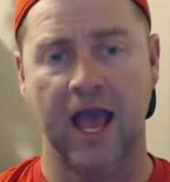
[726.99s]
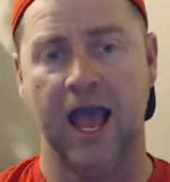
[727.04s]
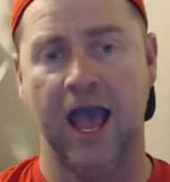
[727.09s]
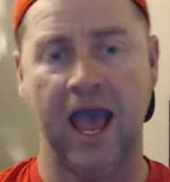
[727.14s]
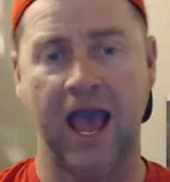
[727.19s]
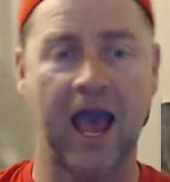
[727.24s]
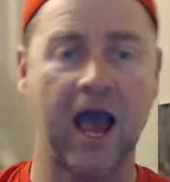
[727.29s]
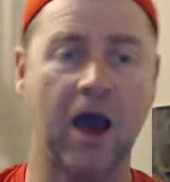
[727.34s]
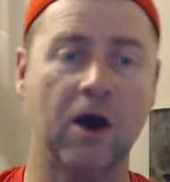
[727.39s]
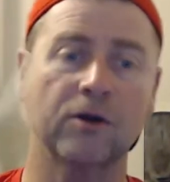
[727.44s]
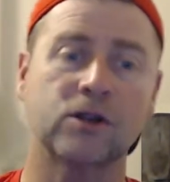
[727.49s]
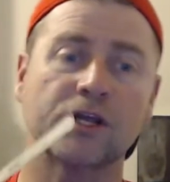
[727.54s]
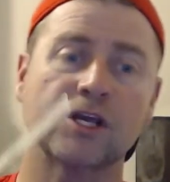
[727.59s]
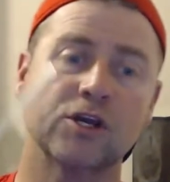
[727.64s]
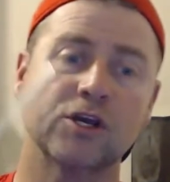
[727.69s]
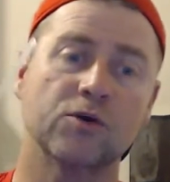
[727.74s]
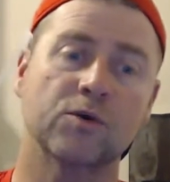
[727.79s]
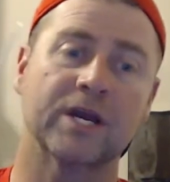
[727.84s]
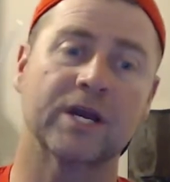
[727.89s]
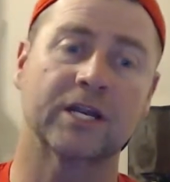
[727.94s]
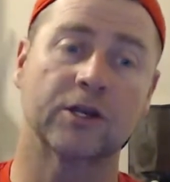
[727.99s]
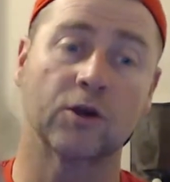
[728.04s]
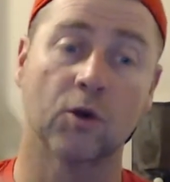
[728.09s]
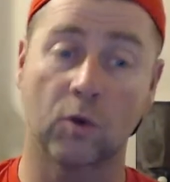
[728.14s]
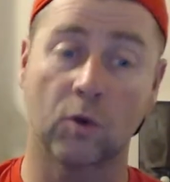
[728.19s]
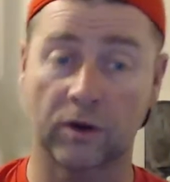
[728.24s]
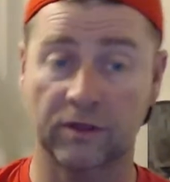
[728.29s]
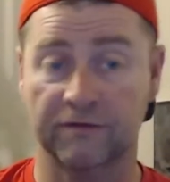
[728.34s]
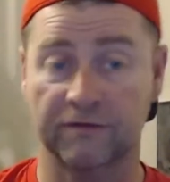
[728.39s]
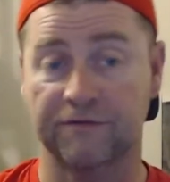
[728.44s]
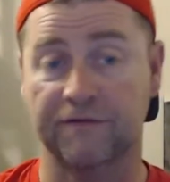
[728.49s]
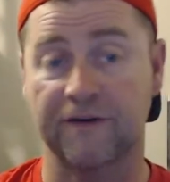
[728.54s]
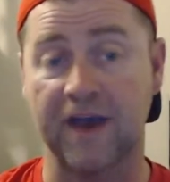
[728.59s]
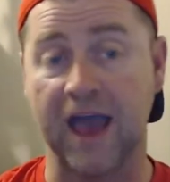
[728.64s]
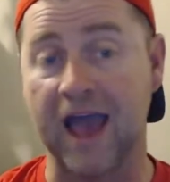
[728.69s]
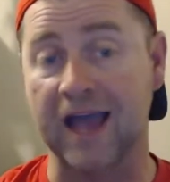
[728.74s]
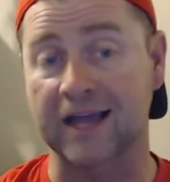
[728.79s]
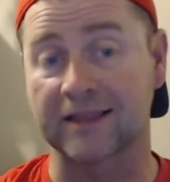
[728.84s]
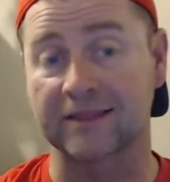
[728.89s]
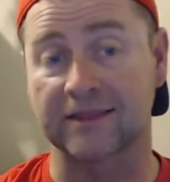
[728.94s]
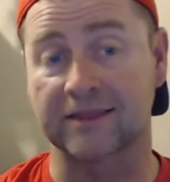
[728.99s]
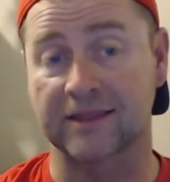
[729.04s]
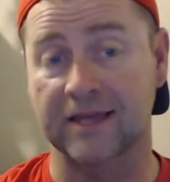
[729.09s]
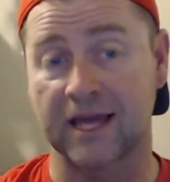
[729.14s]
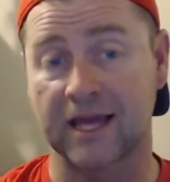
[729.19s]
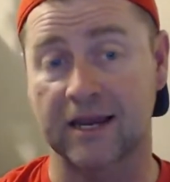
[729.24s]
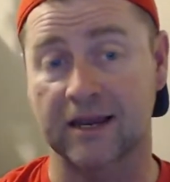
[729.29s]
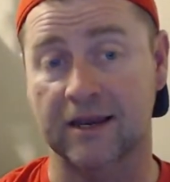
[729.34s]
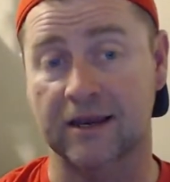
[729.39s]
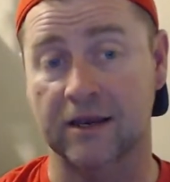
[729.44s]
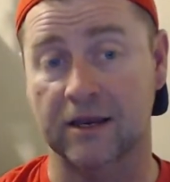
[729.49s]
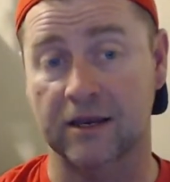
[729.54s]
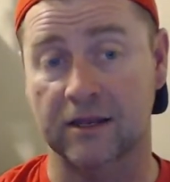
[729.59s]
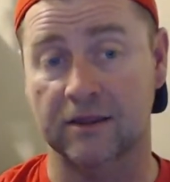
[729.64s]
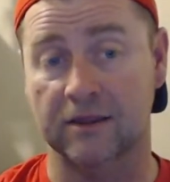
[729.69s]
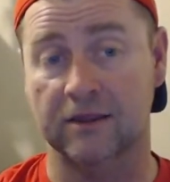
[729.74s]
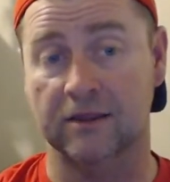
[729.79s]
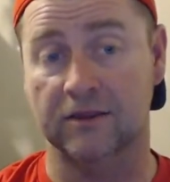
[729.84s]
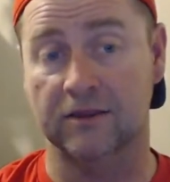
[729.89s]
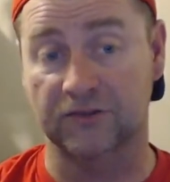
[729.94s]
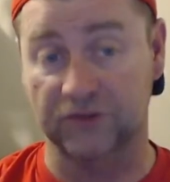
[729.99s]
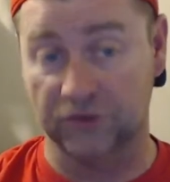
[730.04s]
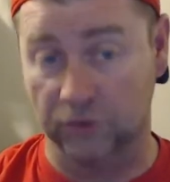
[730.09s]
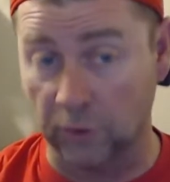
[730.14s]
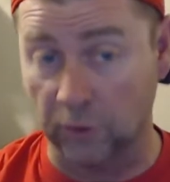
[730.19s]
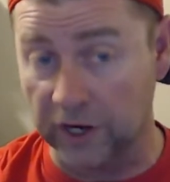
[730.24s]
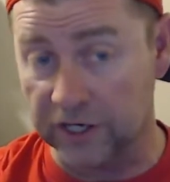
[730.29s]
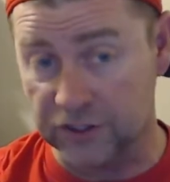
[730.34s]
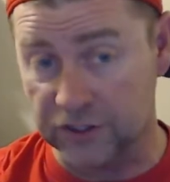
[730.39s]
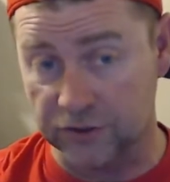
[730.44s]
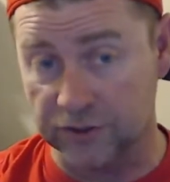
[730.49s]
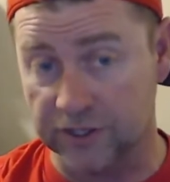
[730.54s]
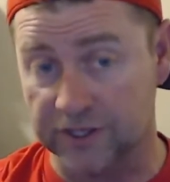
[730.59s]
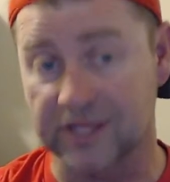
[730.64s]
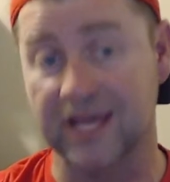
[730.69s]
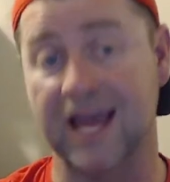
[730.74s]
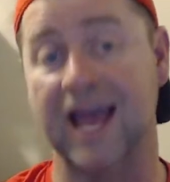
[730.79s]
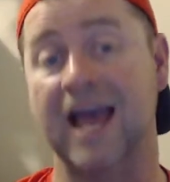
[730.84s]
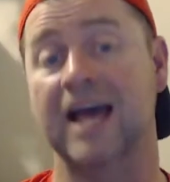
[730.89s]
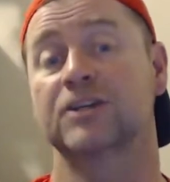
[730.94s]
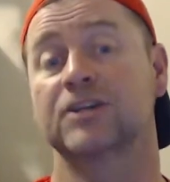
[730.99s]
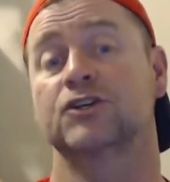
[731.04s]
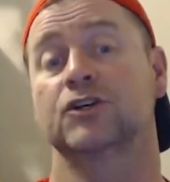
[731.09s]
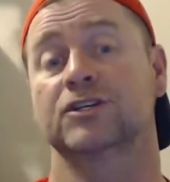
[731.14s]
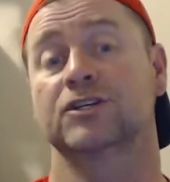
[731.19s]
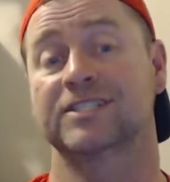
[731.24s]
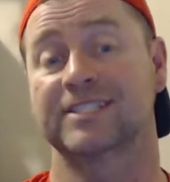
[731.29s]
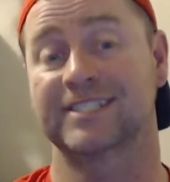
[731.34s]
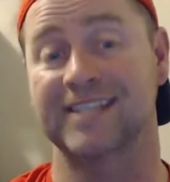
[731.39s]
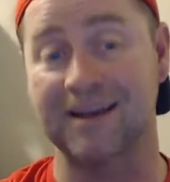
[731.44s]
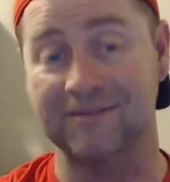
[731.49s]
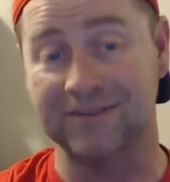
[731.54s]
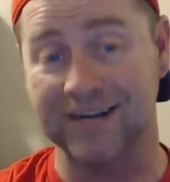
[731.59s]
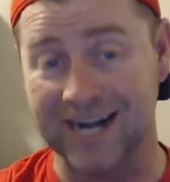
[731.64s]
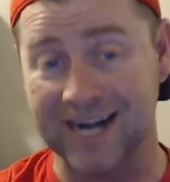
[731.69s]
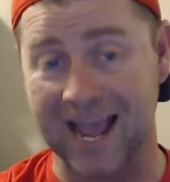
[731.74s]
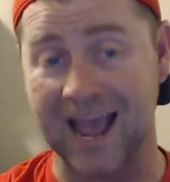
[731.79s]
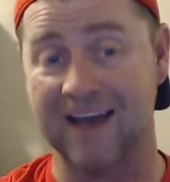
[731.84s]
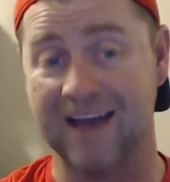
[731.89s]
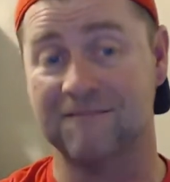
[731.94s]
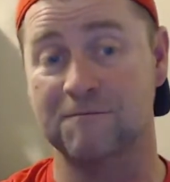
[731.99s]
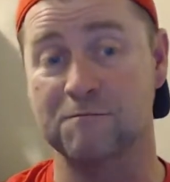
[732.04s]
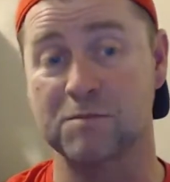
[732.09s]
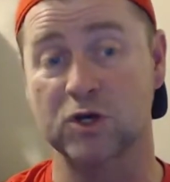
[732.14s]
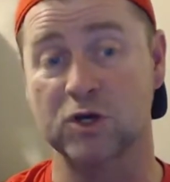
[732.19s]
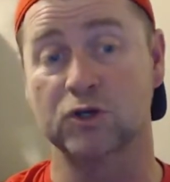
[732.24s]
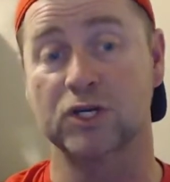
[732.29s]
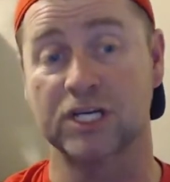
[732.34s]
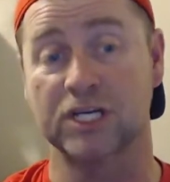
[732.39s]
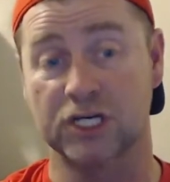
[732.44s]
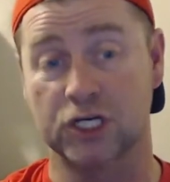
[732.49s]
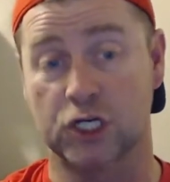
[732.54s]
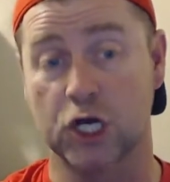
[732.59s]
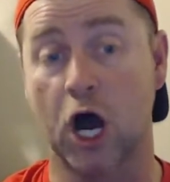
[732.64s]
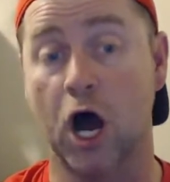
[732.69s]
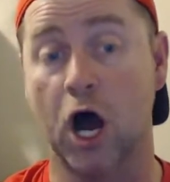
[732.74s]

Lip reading: How do you ignore the fact that the storage unit that has your $7.5 million